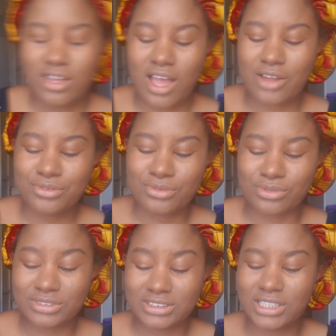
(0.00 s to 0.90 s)
I don't
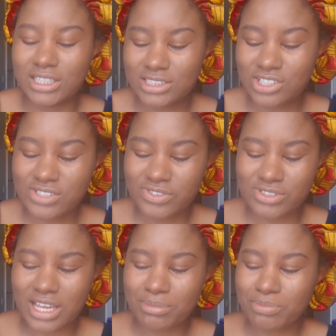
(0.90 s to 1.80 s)
know, it just
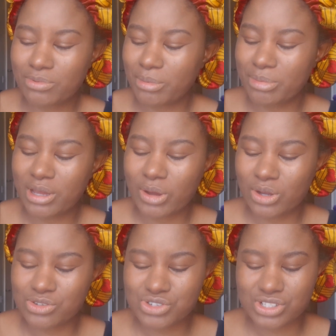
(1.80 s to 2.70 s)
feels like probably our
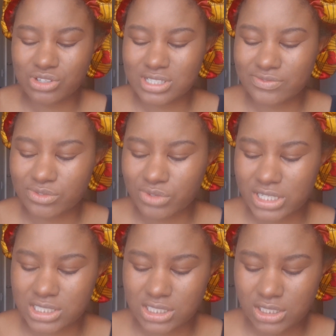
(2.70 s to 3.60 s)
country is not even
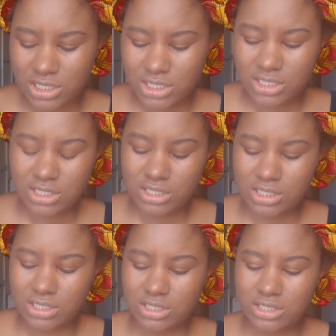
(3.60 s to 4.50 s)
ready
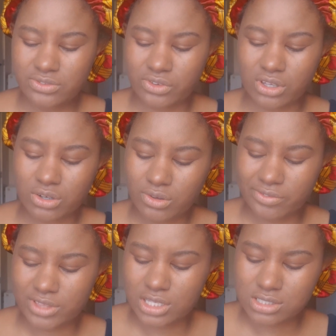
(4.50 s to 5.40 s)
for a lot of
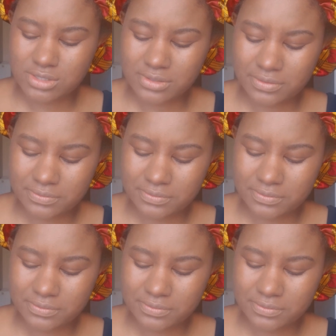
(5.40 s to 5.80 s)
things.